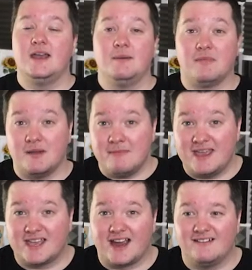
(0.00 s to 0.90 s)
my main
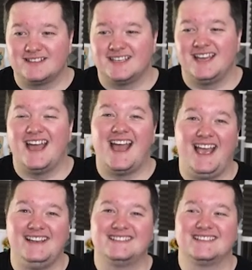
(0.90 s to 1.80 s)
character,
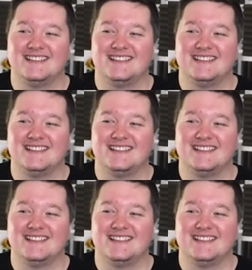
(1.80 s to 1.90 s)
and